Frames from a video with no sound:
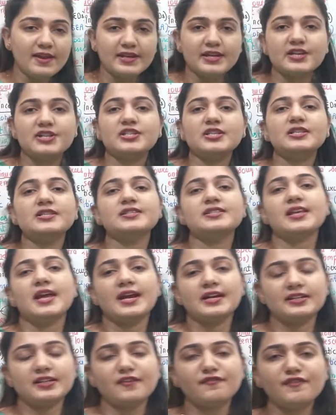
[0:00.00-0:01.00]
energy
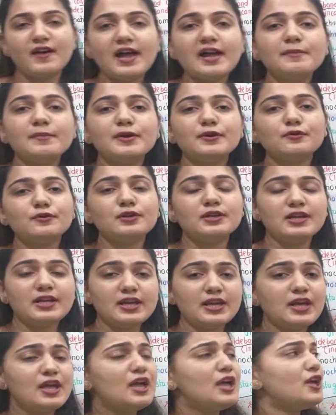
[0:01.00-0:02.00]
inside the fiber only,
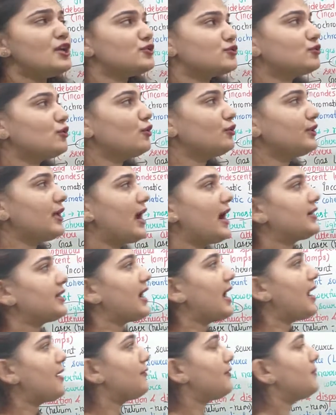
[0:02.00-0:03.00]
so that I